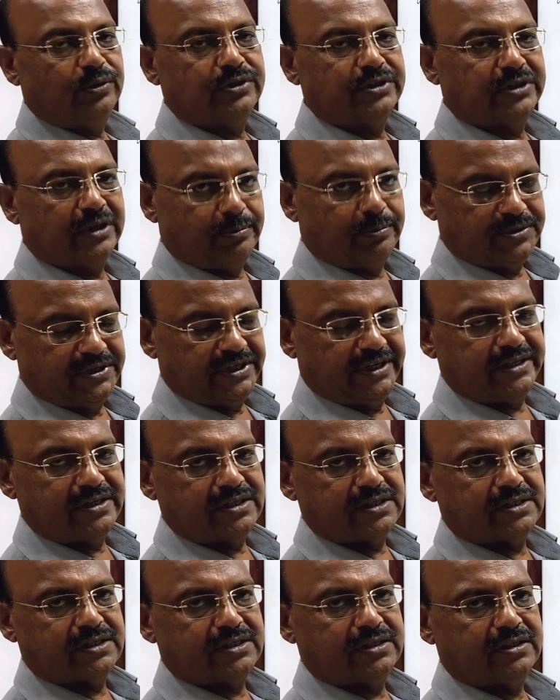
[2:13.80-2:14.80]

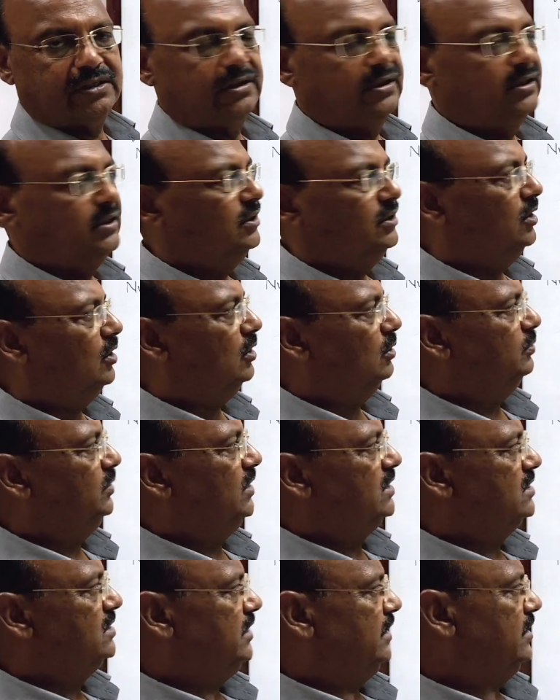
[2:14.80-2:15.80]
subsets of the
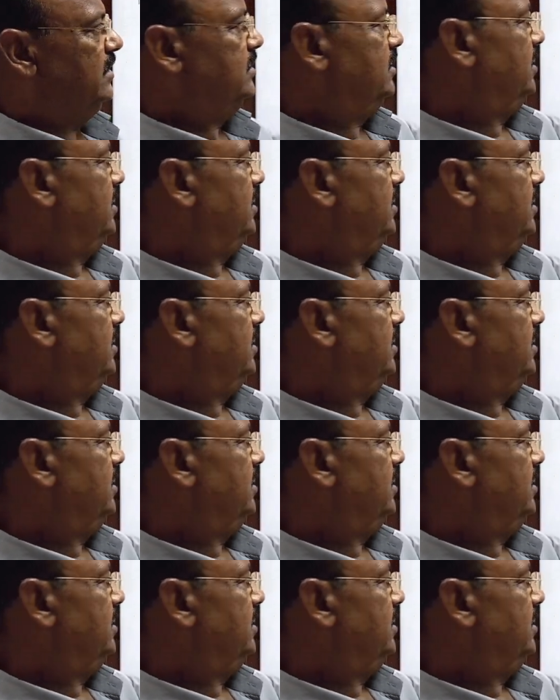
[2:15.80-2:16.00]
set